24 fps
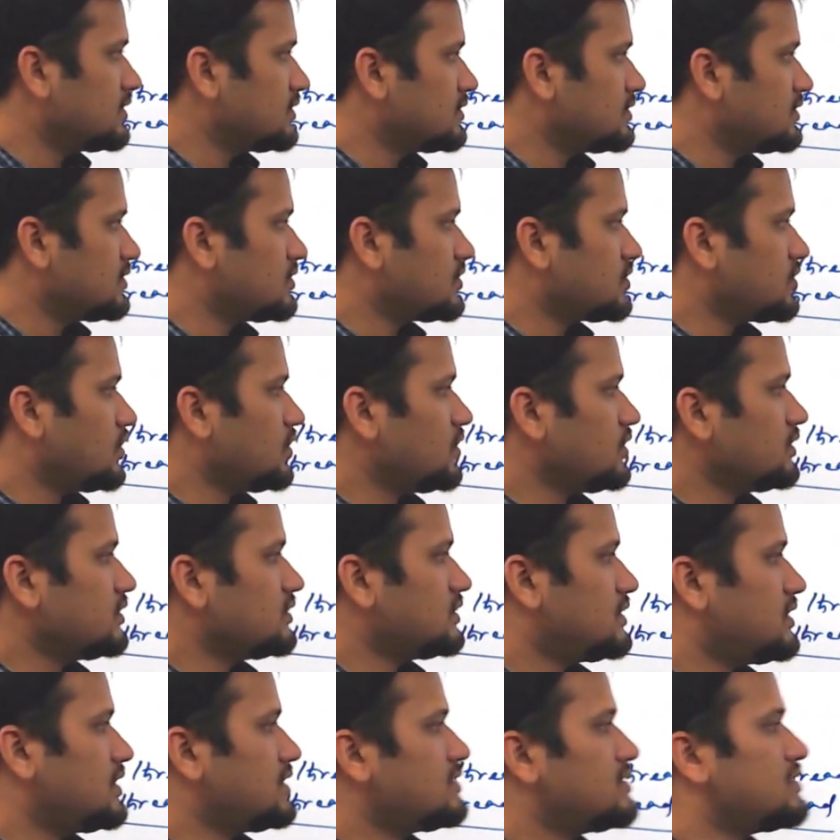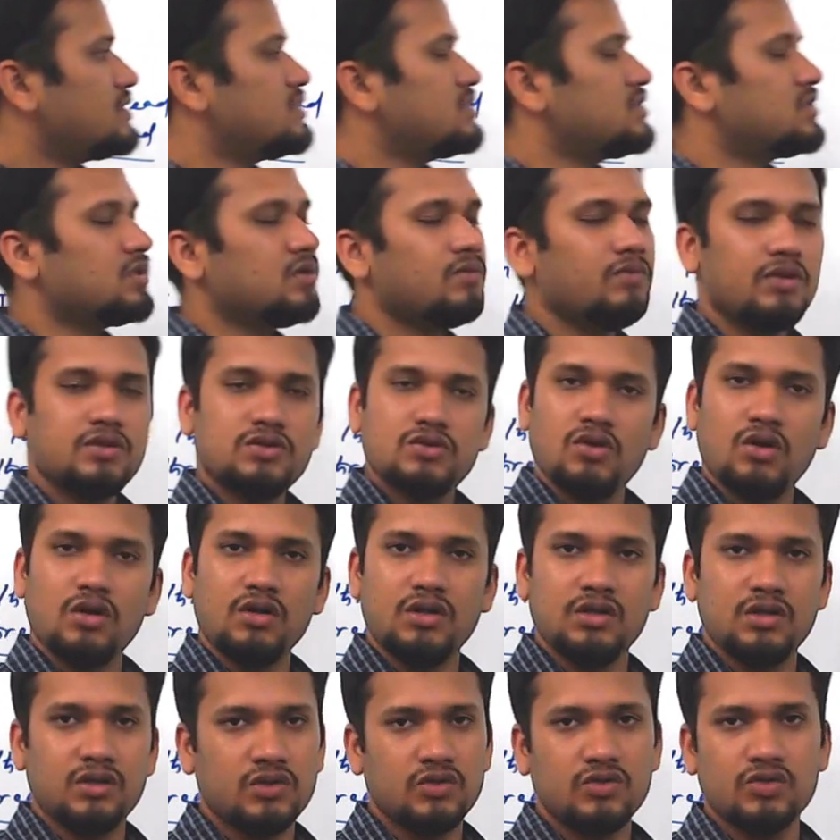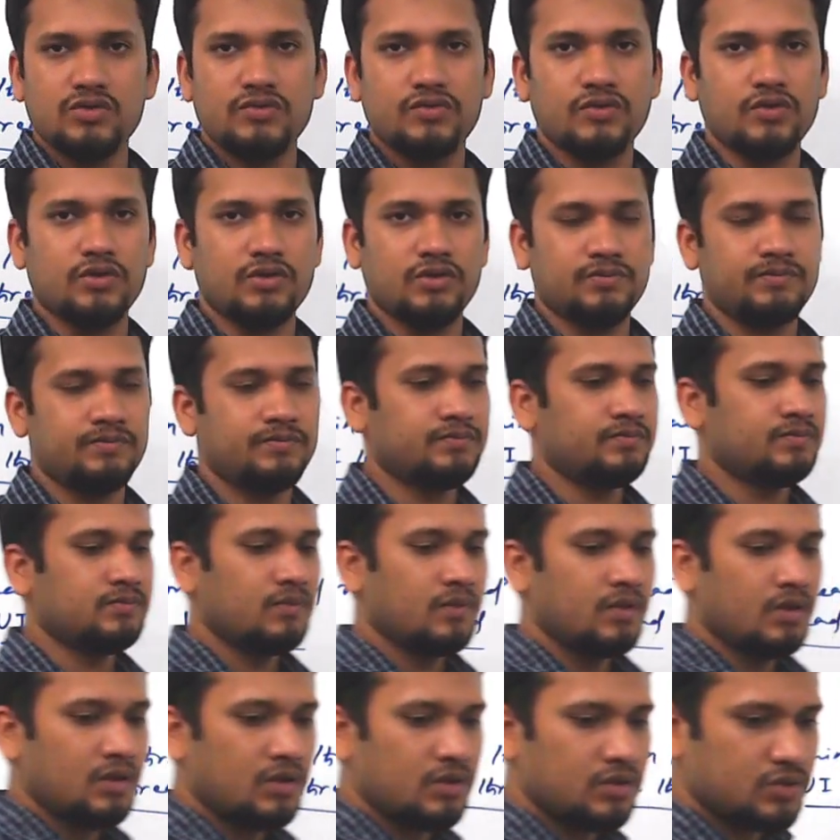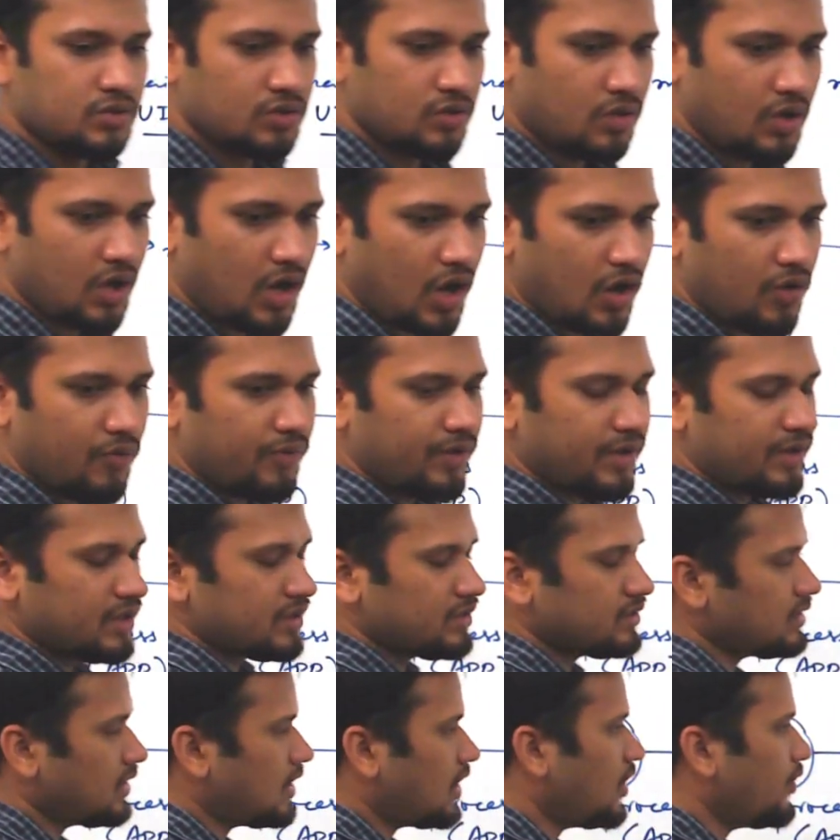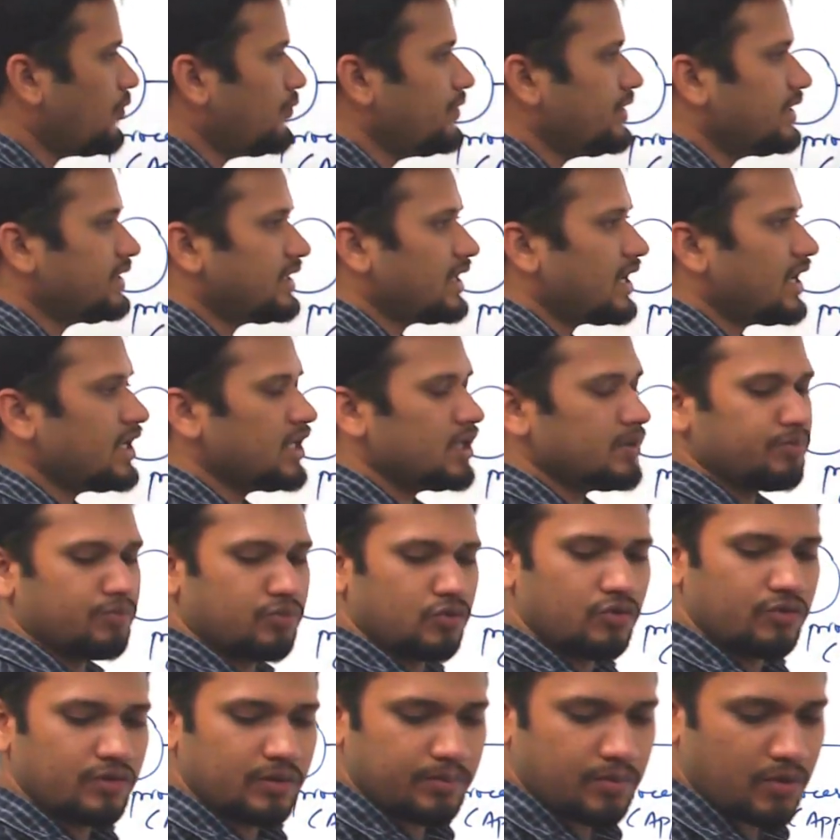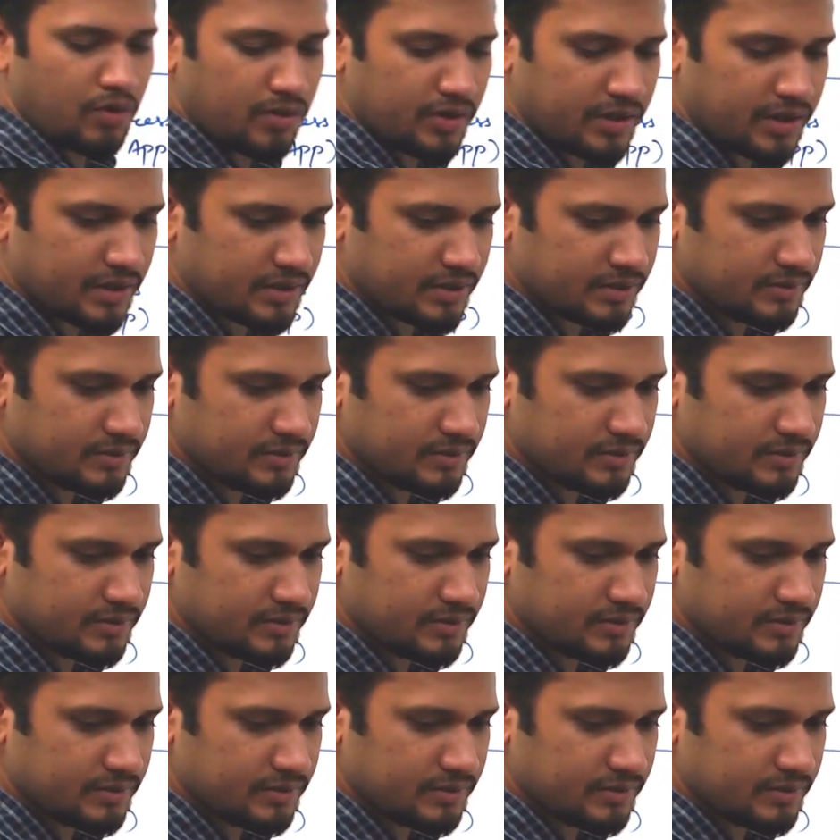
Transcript: So this system is not useful. So how we can improve upon it?